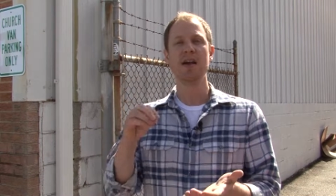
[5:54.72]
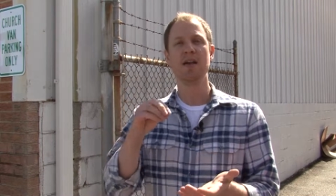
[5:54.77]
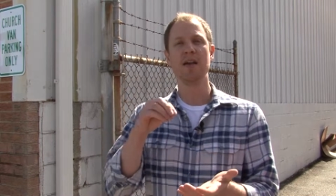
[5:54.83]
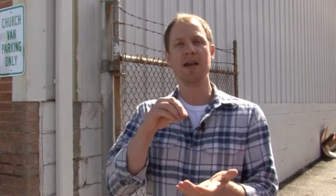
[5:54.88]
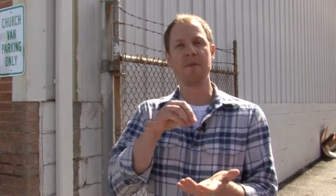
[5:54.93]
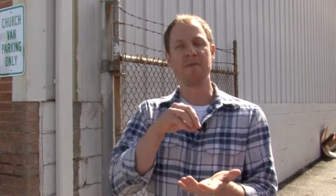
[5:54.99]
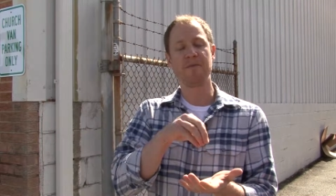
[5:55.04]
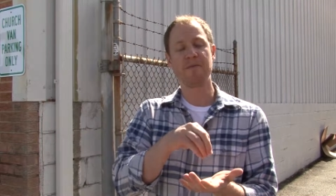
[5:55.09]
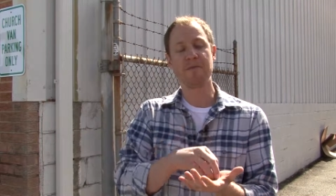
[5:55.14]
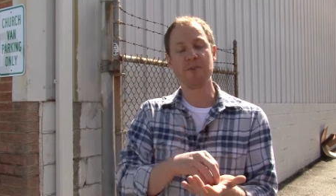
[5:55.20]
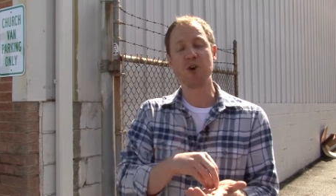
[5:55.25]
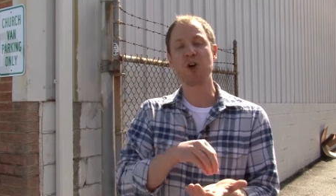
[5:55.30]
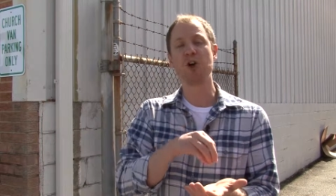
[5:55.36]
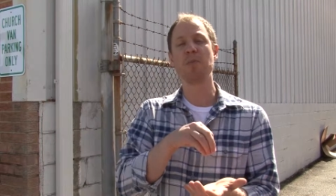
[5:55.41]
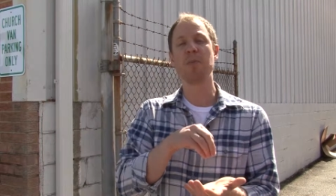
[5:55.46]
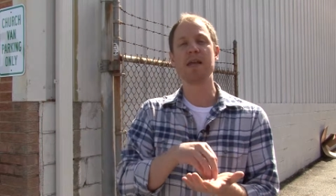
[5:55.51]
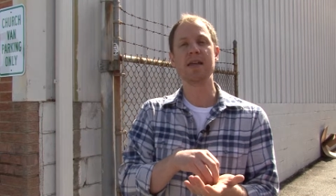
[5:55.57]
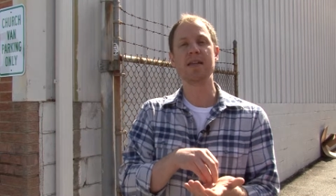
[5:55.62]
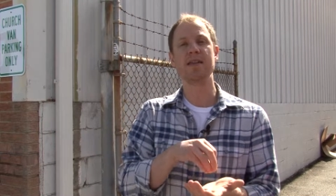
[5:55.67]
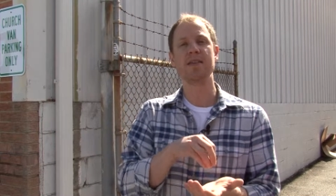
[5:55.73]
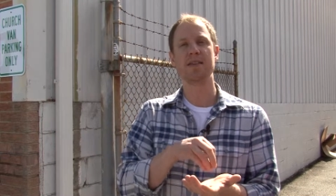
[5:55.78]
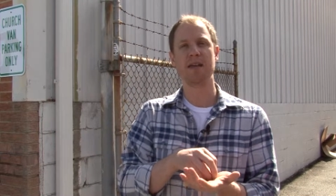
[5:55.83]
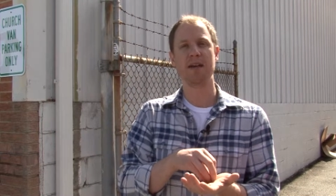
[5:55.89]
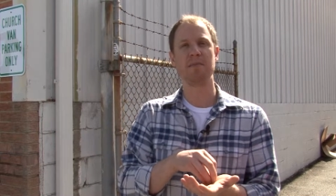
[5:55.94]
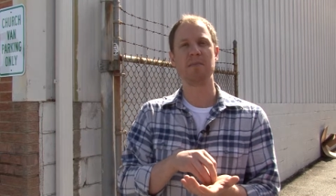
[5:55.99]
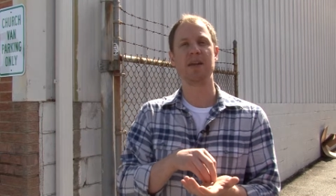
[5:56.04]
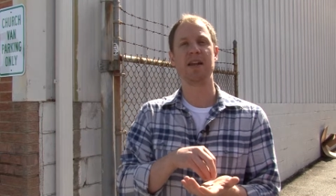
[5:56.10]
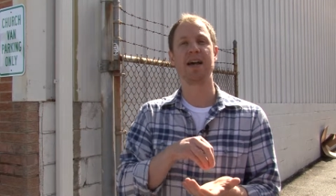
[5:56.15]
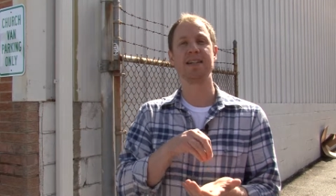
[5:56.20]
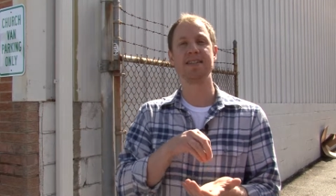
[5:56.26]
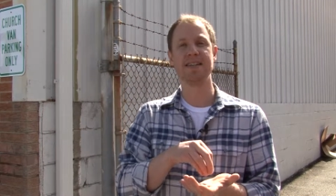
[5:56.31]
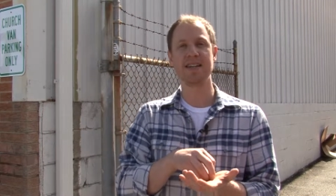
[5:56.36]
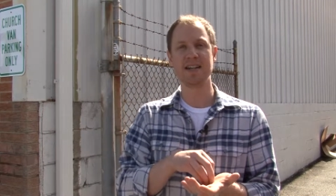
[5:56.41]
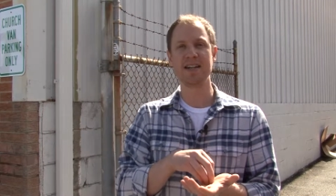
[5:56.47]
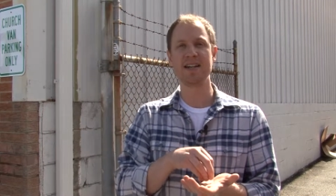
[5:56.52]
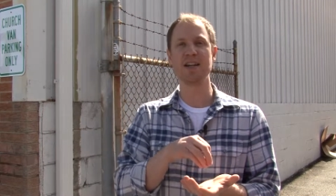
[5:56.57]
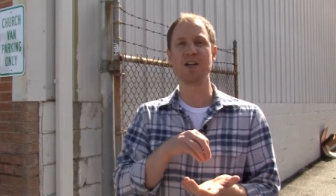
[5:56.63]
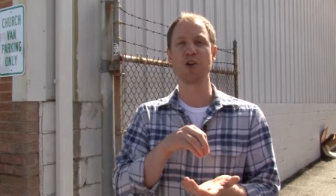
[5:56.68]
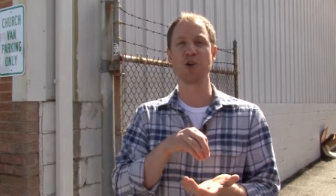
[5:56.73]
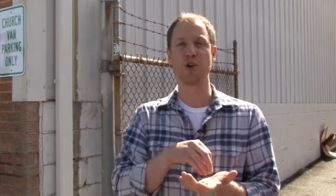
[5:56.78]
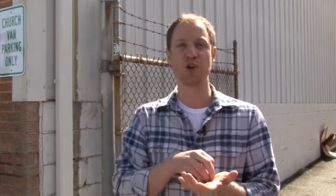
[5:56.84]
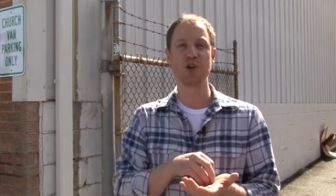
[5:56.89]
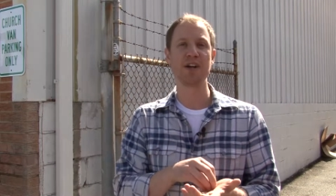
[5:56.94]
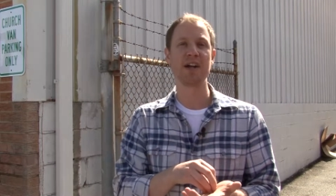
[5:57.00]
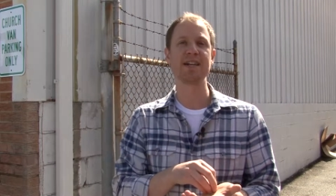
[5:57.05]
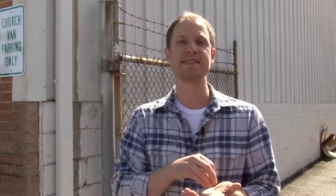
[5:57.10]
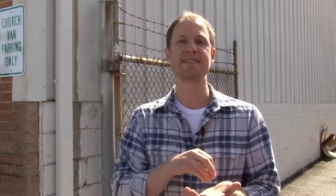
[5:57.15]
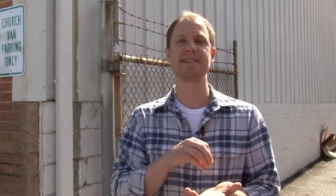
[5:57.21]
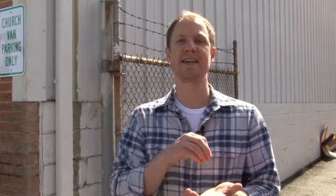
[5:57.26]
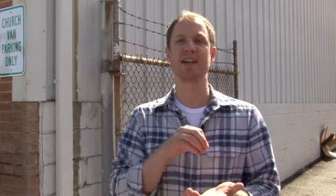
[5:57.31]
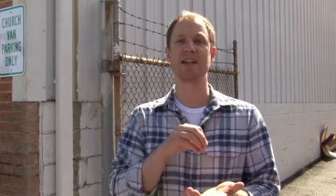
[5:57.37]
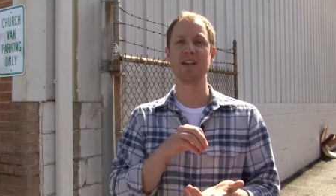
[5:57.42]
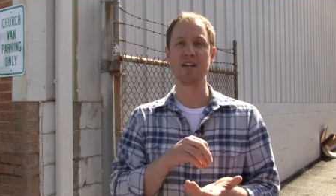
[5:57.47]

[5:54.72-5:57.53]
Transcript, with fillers: affirm in them an identity in Christ at a